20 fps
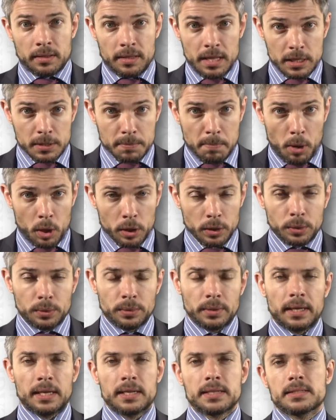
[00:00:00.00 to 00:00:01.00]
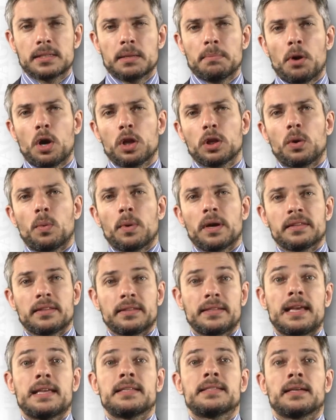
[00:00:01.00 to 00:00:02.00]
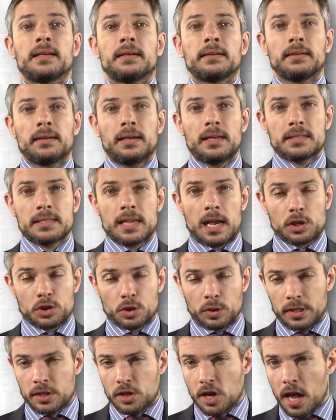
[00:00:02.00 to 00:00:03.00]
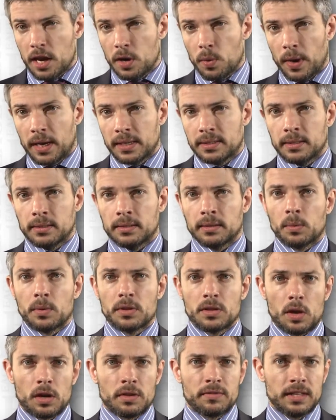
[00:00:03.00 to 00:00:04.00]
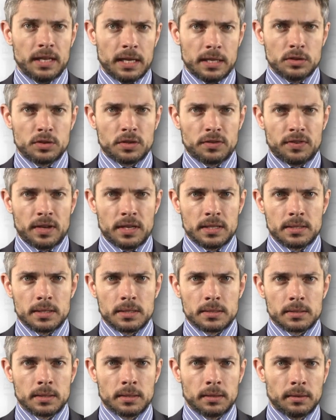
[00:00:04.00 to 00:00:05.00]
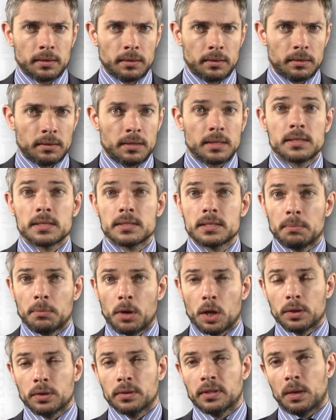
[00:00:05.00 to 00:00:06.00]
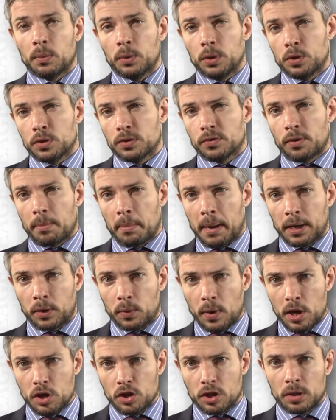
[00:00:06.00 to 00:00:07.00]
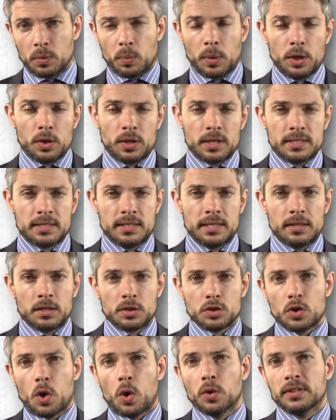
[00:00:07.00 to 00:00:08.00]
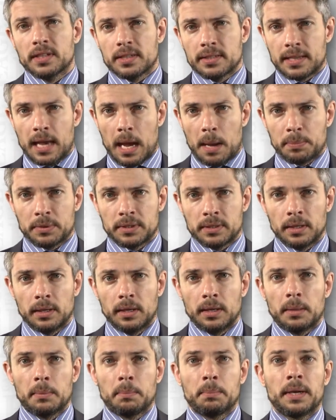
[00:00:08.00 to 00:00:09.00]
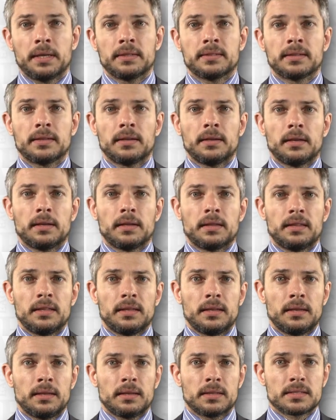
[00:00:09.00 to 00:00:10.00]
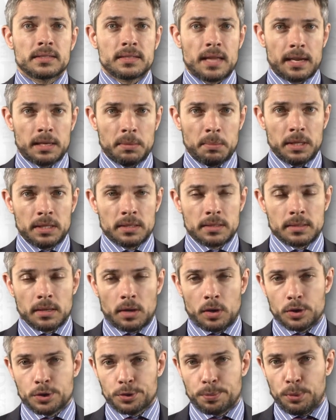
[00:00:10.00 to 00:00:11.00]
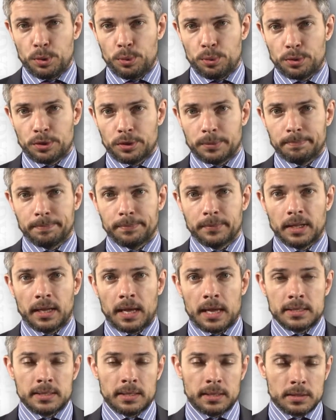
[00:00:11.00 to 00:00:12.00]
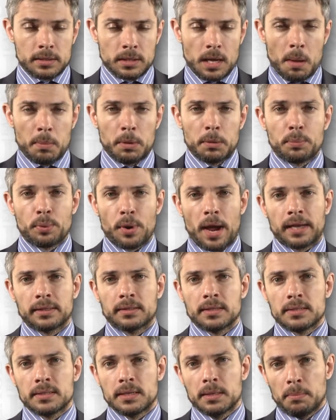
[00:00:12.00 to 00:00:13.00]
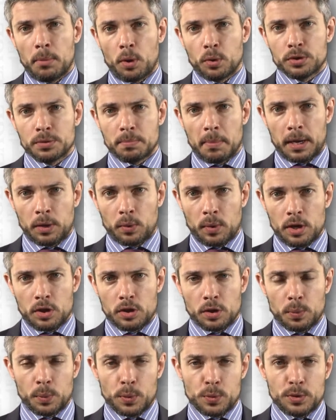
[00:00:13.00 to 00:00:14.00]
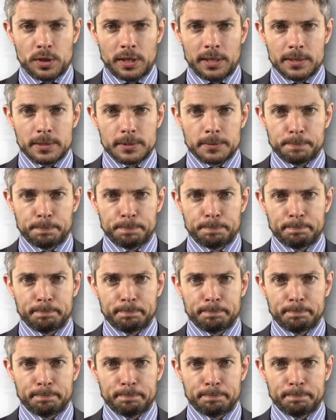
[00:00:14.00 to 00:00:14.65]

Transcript: This model is the model where the data is actually generated with all of the interfaces. This is the model that we use for migration where you can see the salt is kept but the sediments are smoothed, as it is common practice in most migration routines.